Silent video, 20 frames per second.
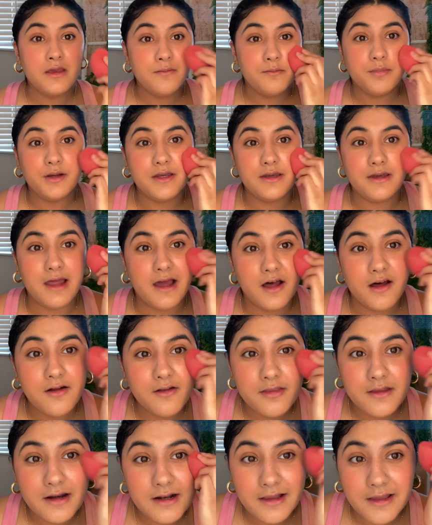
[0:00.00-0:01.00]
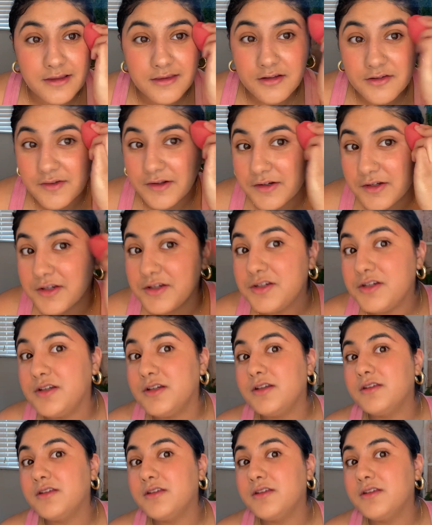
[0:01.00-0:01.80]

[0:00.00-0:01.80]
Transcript: But now that I like this foundation,